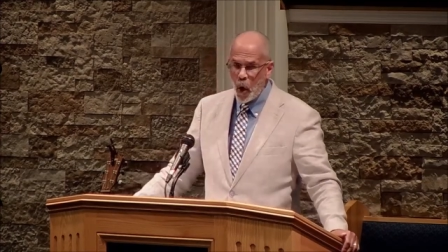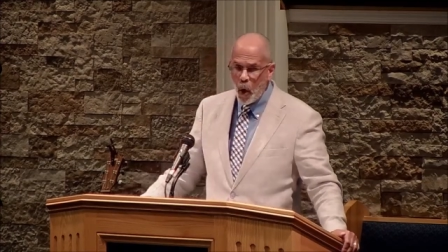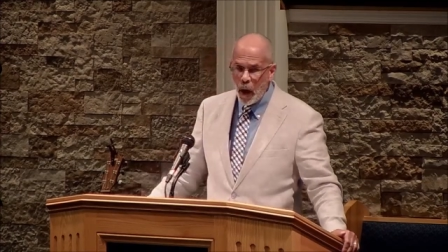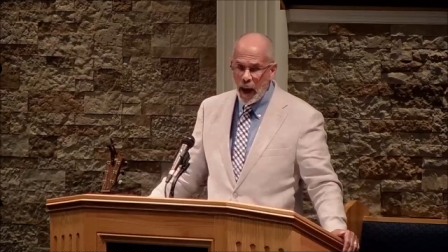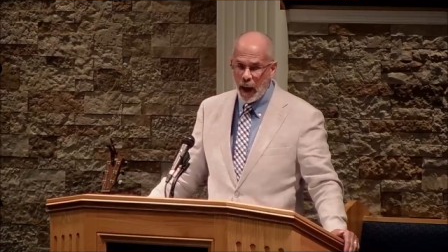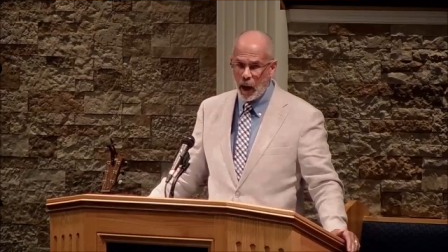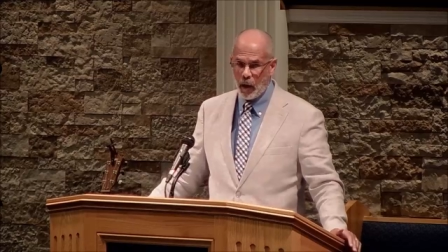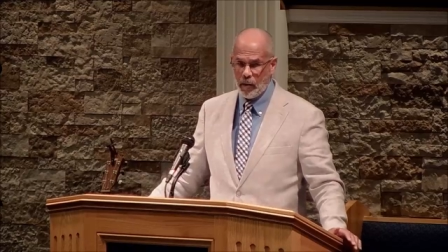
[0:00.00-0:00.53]

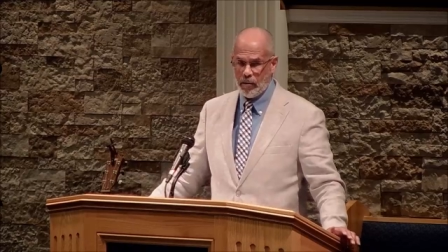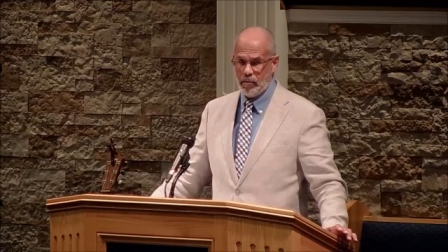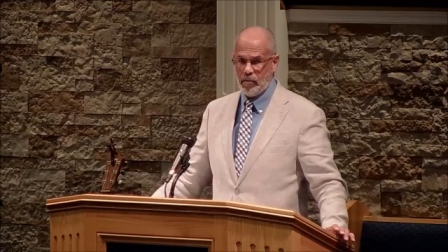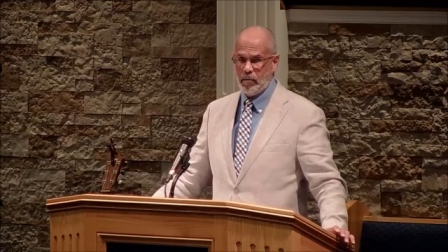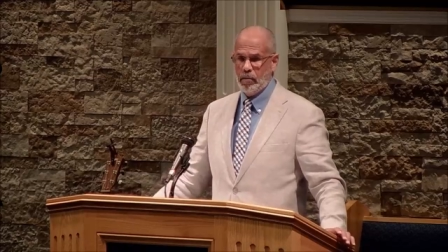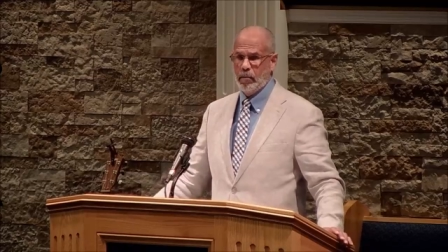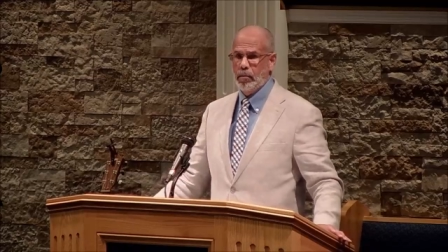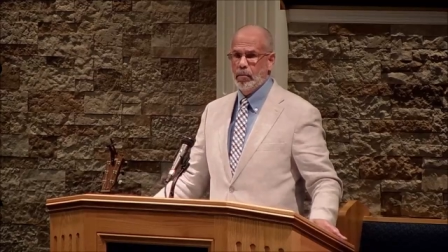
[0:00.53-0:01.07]
help
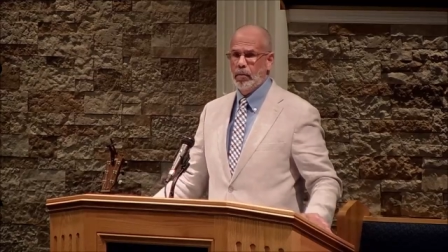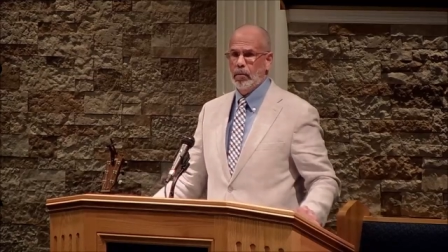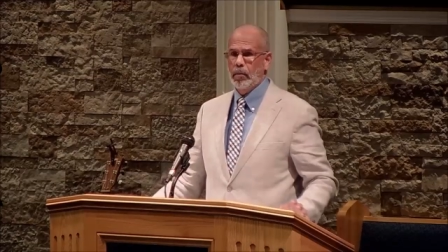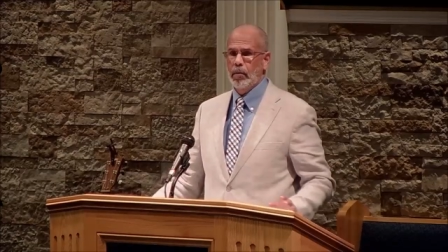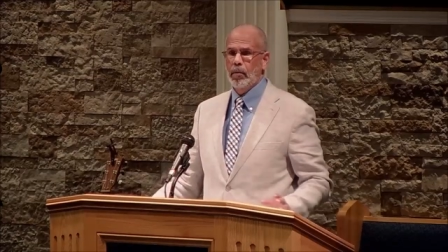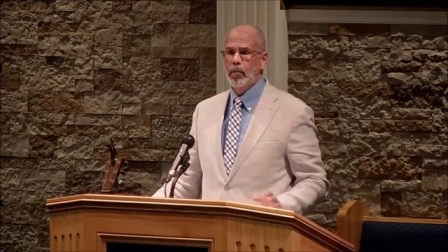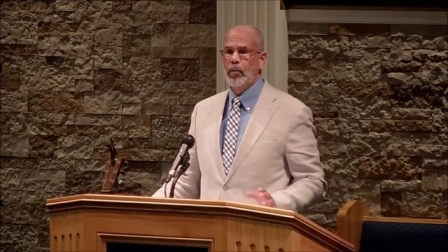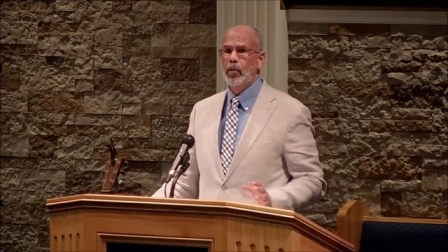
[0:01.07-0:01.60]

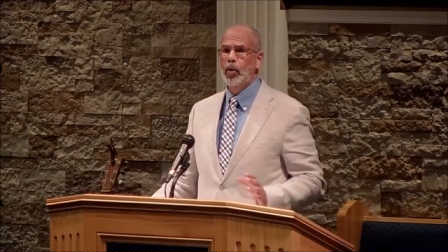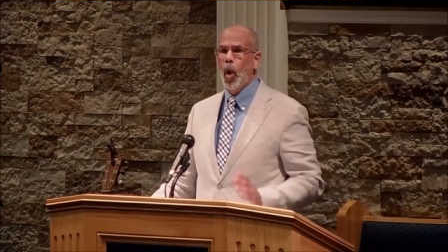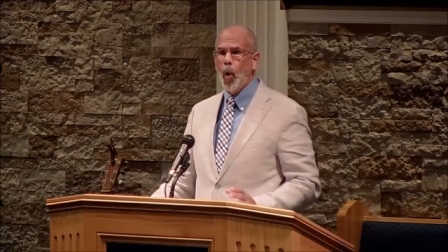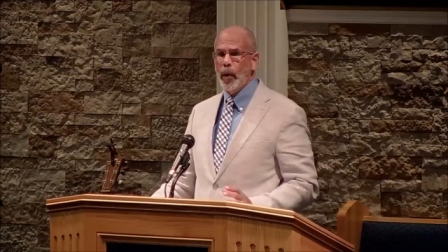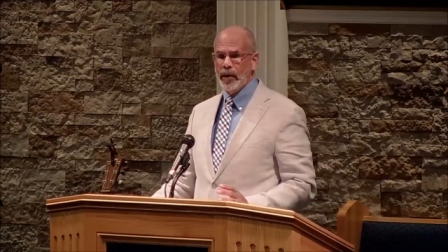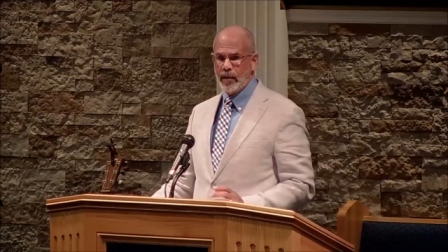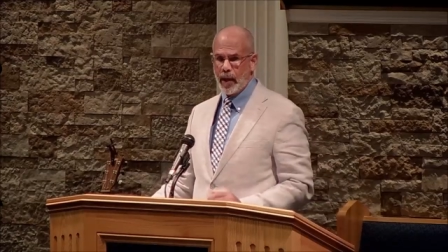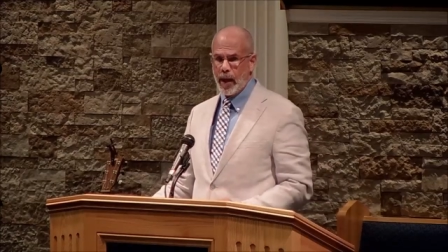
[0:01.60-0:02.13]

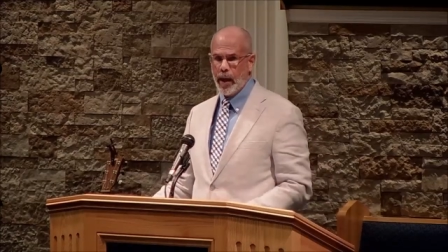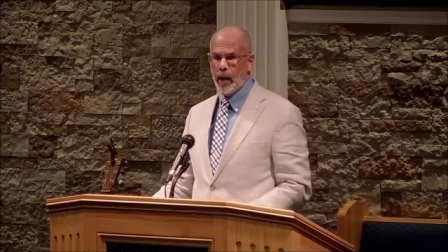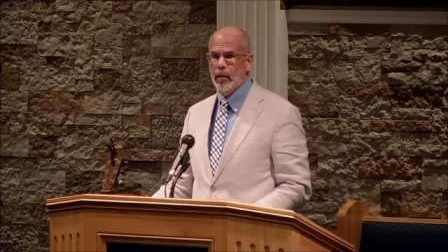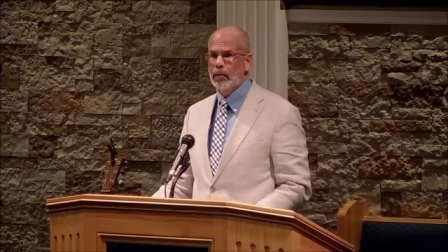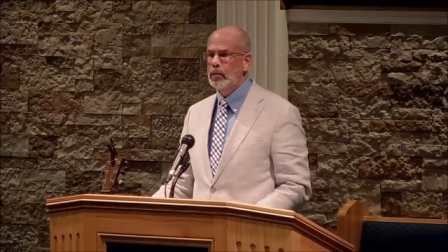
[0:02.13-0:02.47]
going to hell.